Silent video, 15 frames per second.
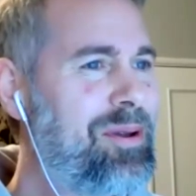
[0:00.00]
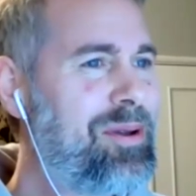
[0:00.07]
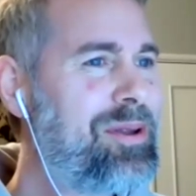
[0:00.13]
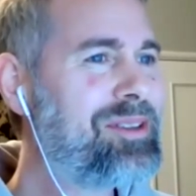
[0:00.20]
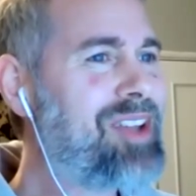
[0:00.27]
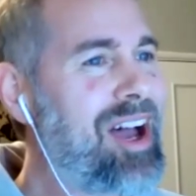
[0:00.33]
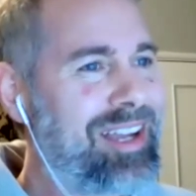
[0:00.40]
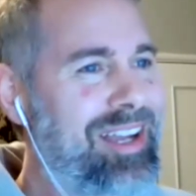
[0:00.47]

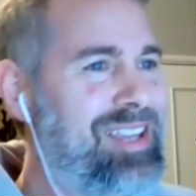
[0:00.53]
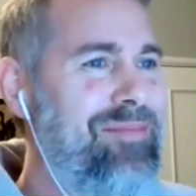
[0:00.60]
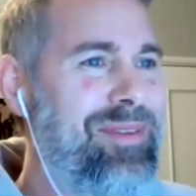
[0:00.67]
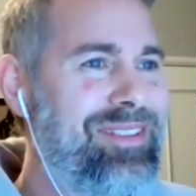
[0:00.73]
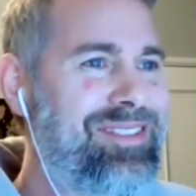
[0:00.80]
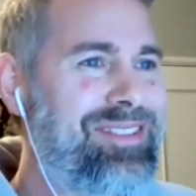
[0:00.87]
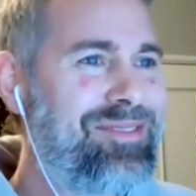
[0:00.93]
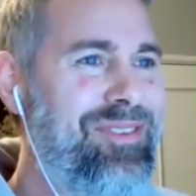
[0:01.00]

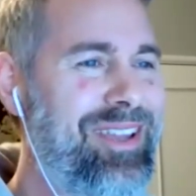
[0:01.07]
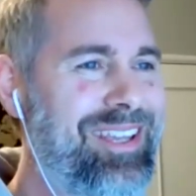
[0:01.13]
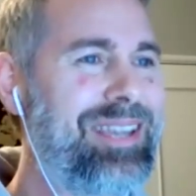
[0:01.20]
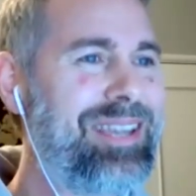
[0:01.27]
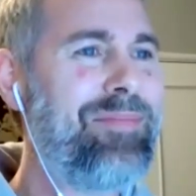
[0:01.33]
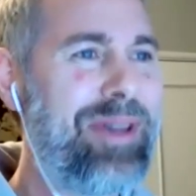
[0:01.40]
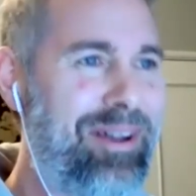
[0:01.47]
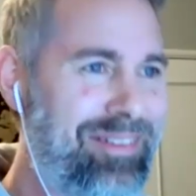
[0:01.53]
documents via
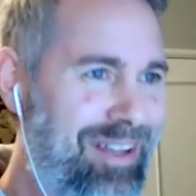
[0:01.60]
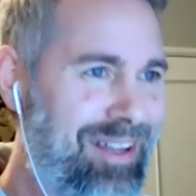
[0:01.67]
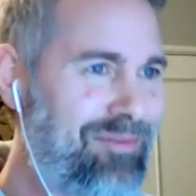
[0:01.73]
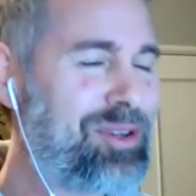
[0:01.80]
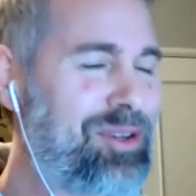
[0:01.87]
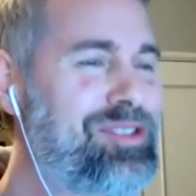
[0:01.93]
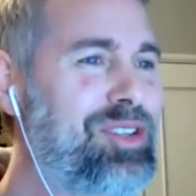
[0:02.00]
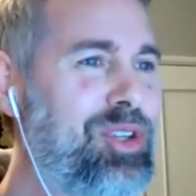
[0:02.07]
email, not
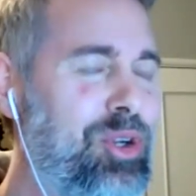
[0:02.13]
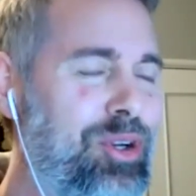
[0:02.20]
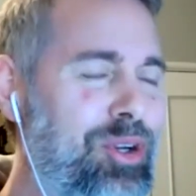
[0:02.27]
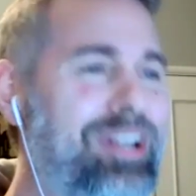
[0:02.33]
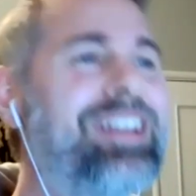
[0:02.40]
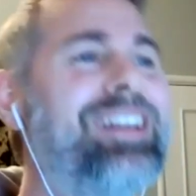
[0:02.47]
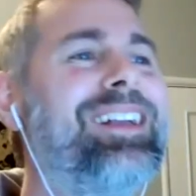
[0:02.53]
very secure.